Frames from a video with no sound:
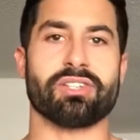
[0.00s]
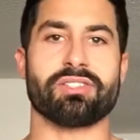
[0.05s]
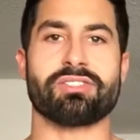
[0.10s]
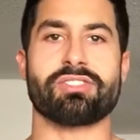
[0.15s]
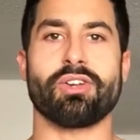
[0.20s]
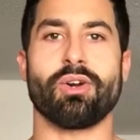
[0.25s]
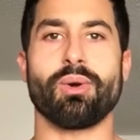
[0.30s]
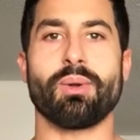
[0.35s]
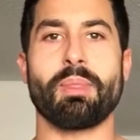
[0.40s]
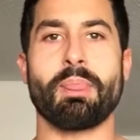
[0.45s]

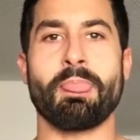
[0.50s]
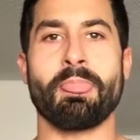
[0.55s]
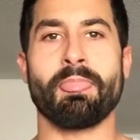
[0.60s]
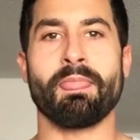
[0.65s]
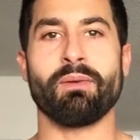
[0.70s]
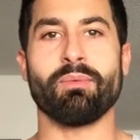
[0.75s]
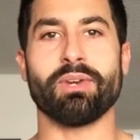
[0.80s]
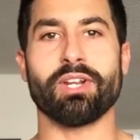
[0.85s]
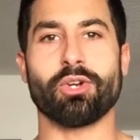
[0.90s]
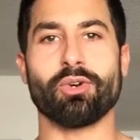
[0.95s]
So
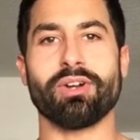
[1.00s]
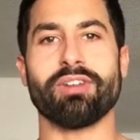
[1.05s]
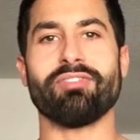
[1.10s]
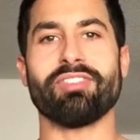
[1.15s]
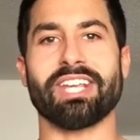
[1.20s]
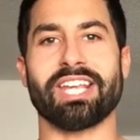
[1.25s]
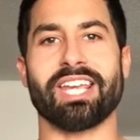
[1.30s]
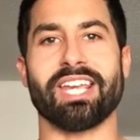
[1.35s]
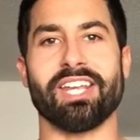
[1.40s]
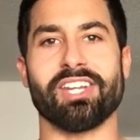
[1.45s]
when you go on
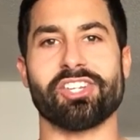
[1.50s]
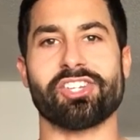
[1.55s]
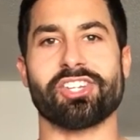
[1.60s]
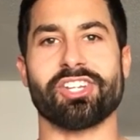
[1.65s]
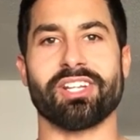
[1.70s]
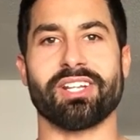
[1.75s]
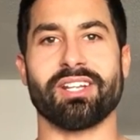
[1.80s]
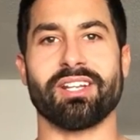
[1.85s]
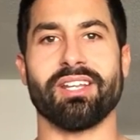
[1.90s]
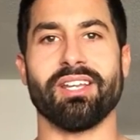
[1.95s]

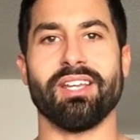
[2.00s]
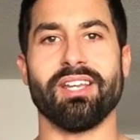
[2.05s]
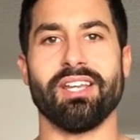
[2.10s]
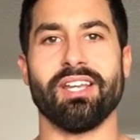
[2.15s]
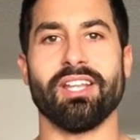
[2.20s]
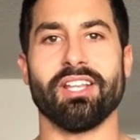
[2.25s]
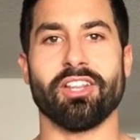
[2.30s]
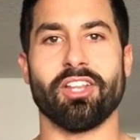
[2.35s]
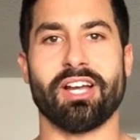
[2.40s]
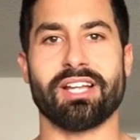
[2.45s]
vacation,
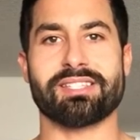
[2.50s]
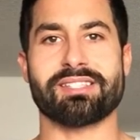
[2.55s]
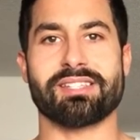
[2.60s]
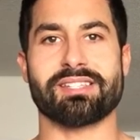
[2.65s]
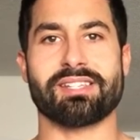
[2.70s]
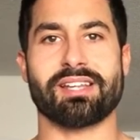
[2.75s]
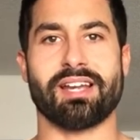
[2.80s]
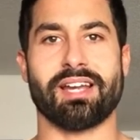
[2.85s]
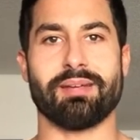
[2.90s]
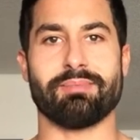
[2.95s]
lots of
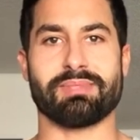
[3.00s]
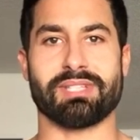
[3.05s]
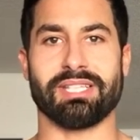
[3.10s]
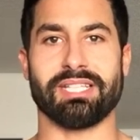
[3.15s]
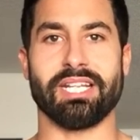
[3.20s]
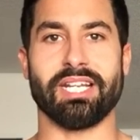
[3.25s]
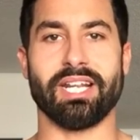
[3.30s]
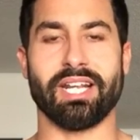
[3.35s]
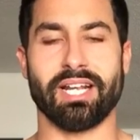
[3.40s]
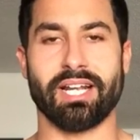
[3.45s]
times
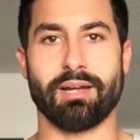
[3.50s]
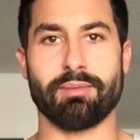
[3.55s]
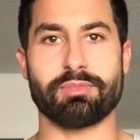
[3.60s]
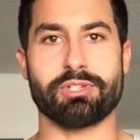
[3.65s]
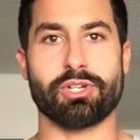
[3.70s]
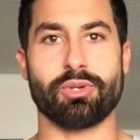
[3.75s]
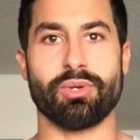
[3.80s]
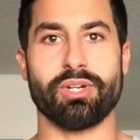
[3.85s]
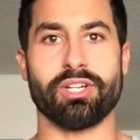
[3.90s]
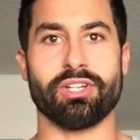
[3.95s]
leading up
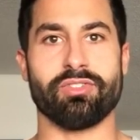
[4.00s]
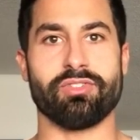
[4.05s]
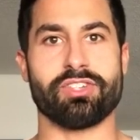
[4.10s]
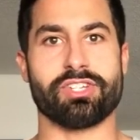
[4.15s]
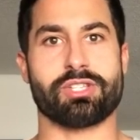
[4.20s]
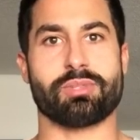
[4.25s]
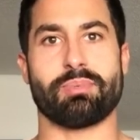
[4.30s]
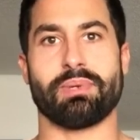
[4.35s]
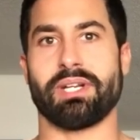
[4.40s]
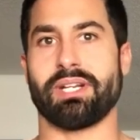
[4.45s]
to it, you've
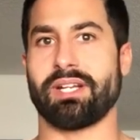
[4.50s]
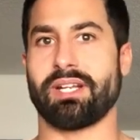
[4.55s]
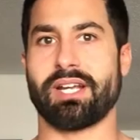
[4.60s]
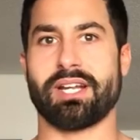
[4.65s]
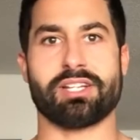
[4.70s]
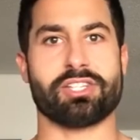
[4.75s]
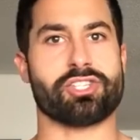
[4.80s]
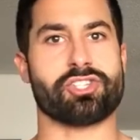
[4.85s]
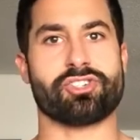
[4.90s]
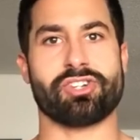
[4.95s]
just been
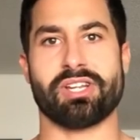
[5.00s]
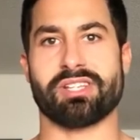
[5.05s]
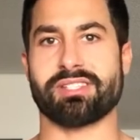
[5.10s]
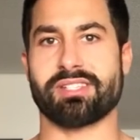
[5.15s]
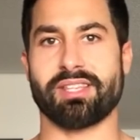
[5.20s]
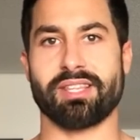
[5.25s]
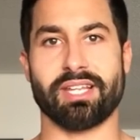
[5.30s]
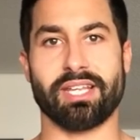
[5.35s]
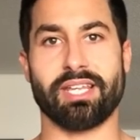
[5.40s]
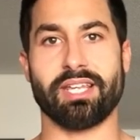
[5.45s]
kind of stressed
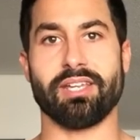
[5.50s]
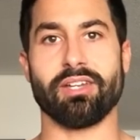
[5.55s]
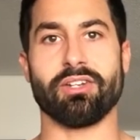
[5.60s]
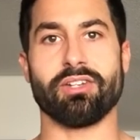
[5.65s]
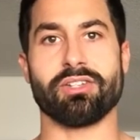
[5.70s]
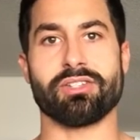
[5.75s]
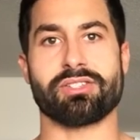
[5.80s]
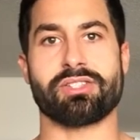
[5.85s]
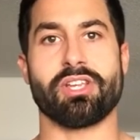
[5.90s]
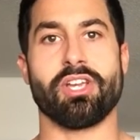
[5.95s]
to the
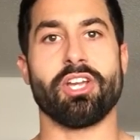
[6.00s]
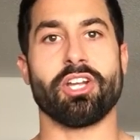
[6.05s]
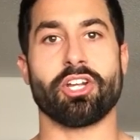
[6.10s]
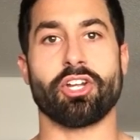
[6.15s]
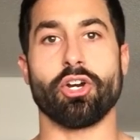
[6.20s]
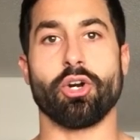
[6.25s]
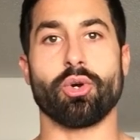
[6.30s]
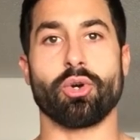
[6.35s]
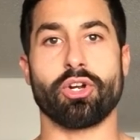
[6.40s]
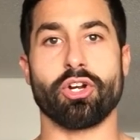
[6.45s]
gills,
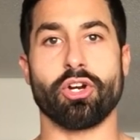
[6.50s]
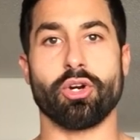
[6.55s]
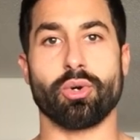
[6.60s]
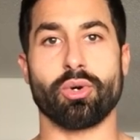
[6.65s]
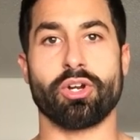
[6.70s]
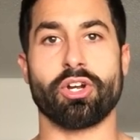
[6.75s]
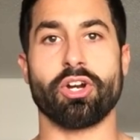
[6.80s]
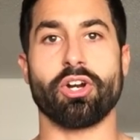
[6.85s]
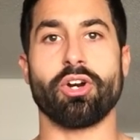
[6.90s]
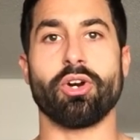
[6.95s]
go, go,
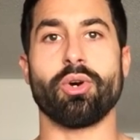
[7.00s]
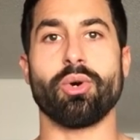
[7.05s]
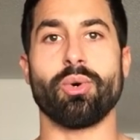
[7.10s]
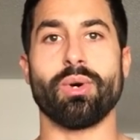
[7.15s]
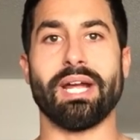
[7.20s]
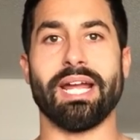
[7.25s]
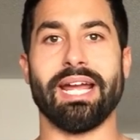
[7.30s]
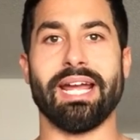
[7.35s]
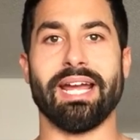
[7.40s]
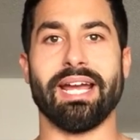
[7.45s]

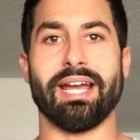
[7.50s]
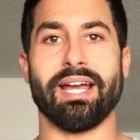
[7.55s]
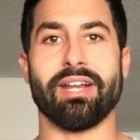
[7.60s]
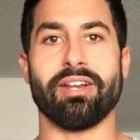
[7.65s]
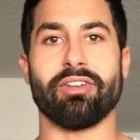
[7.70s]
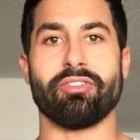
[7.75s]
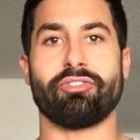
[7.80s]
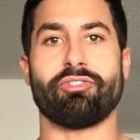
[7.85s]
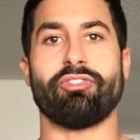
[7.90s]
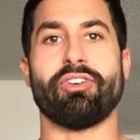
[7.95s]
go.
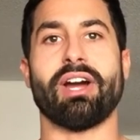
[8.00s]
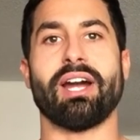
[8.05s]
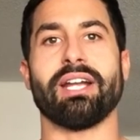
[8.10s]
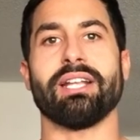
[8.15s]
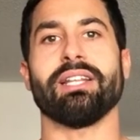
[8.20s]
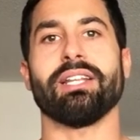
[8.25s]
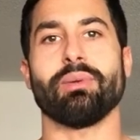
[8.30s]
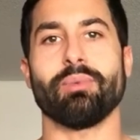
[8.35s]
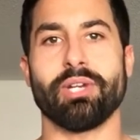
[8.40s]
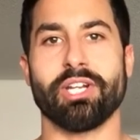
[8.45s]
And
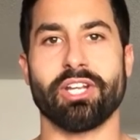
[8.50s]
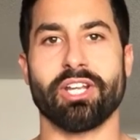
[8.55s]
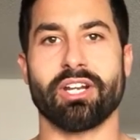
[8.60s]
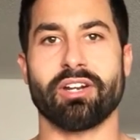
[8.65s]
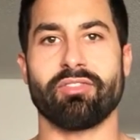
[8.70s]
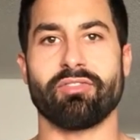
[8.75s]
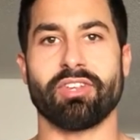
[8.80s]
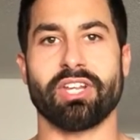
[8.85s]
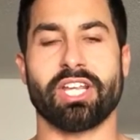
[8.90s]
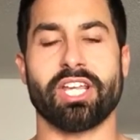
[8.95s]
finally, when you get
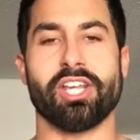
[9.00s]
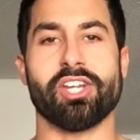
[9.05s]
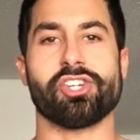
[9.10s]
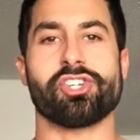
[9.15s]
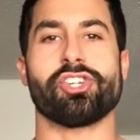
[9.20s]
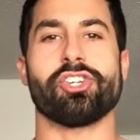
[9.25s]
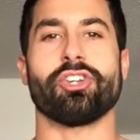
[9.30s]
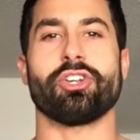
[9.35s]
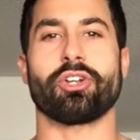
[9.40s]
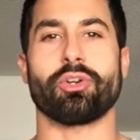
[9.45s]
on
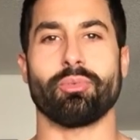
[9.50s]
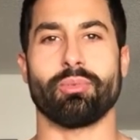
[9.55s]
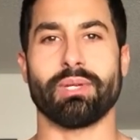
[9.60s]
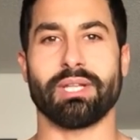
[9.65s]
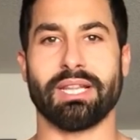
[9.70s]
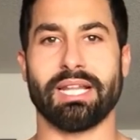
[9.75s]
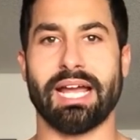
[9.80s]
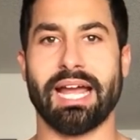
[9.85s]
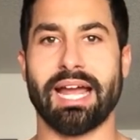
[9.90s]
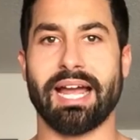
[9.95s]
vacation, you can
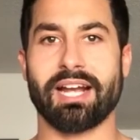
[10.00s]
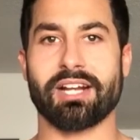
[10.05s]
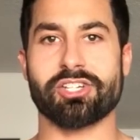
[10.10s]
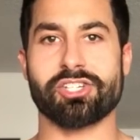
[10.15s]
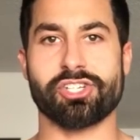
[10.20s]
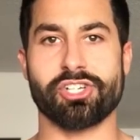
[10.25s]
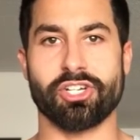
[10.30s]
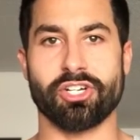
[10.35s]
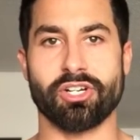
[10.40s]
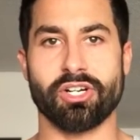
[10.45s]

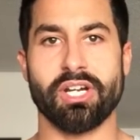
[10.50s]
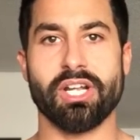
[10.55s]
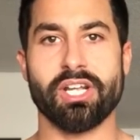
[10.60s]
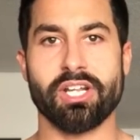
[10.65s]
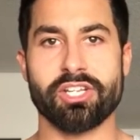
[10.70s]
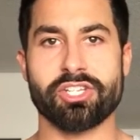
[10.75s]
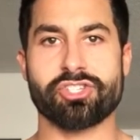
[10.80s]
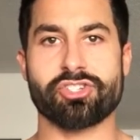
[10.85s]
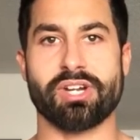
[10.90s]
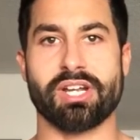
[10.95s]
relax, your
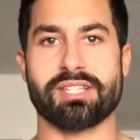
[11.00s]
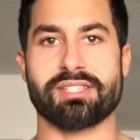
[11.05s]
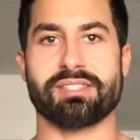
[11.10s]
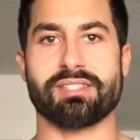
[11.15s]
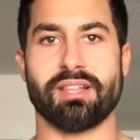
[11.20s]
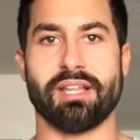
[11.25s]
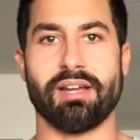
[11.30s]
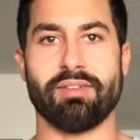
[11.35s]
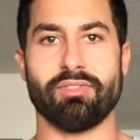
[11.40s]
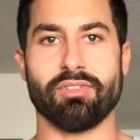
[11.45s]
stress
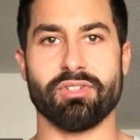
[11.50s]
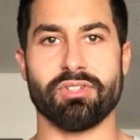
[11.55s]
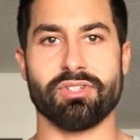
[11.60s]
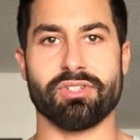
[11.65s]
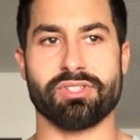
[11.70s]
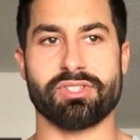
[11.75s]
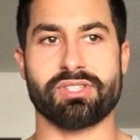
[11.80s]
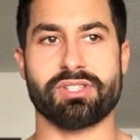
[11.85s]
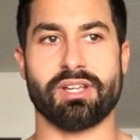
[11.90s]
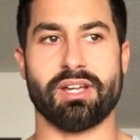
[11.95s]

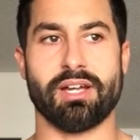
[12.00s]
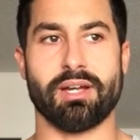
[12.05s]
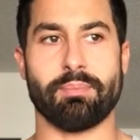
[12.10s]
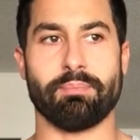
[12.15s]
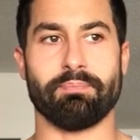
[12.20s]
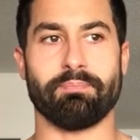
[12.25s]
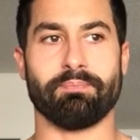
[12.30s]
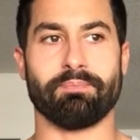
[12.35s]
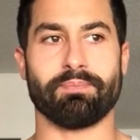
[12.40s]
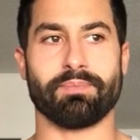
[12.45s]
levels
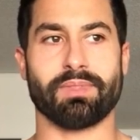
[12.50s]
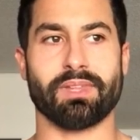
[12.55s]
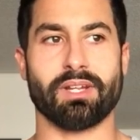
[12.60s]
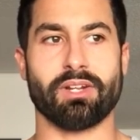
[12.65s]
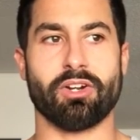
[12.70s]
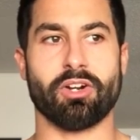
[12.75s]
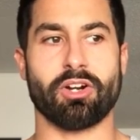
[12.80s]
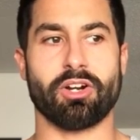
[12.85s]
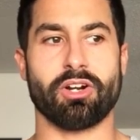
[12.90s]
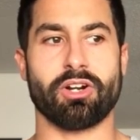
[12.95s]
um,
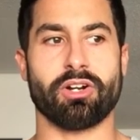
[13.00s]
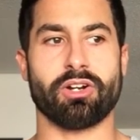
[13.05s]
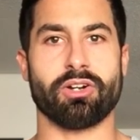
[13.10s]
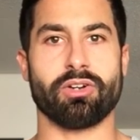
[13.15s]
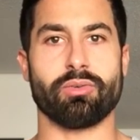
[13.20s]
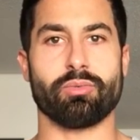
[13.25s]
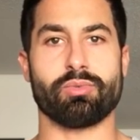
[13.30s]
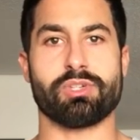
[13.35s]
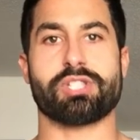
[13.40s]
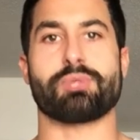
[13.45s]

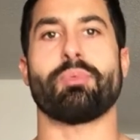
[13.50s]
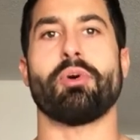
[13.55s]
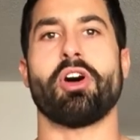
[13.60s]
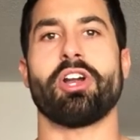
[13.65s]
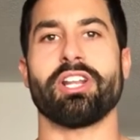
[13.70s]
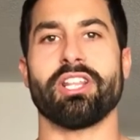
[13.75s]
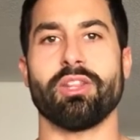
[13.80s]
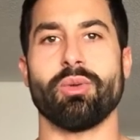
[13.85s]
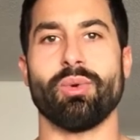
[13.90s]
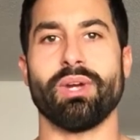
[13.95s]
are
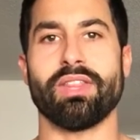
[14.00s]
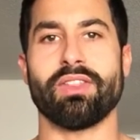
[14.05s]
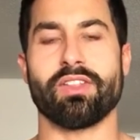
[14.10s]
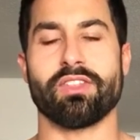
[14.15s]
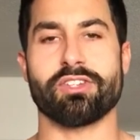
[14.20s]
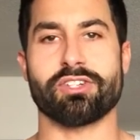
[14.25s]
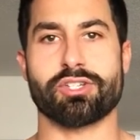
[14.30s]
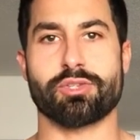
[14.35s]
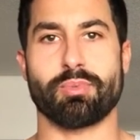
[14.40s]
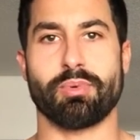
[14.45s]
responding the way that
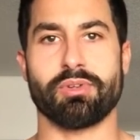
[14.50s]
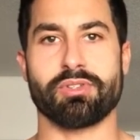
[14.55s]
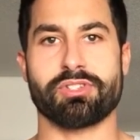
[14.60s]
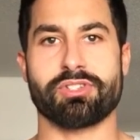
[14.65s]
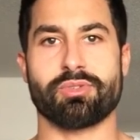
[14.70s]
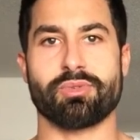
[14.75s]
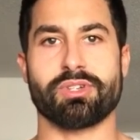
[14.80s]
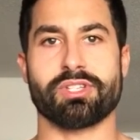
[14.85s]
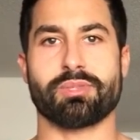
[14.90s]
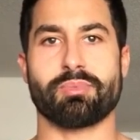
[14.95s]
they're supposed
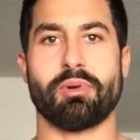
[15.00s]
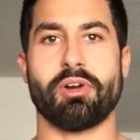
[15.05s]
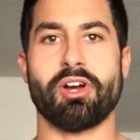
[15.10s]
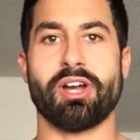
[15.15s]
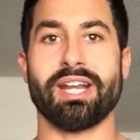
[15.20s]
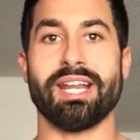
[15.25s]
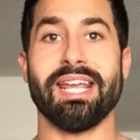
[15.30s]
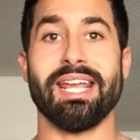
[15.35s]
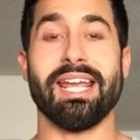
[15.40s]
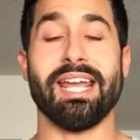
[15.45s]
to
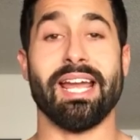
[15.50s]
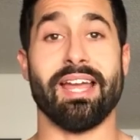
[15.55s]
respond.